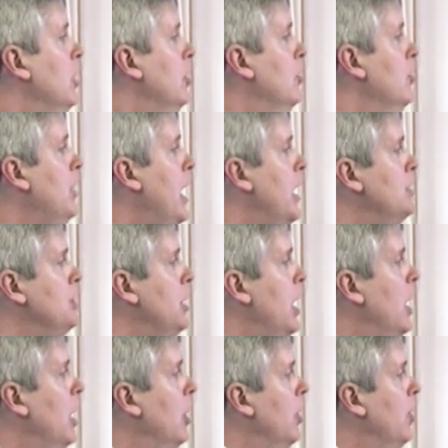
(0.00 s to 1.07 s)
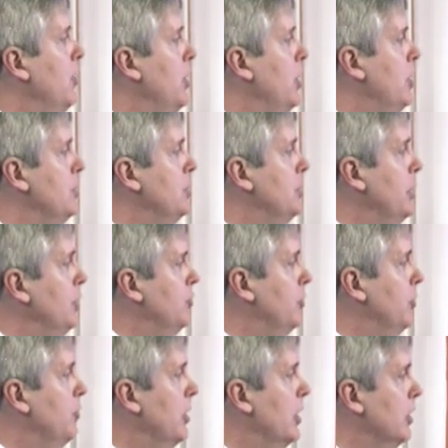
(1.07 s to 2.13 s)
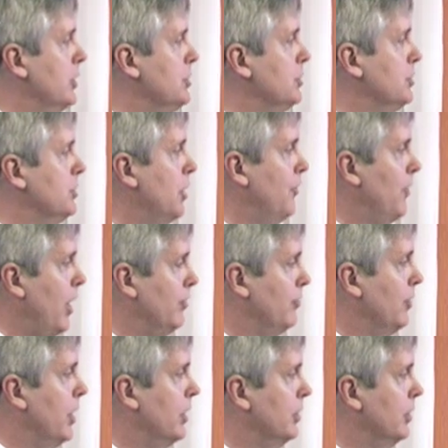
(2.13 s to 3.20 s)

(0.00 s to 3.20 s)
With Agile, there seems to be, at least the stuff I've read,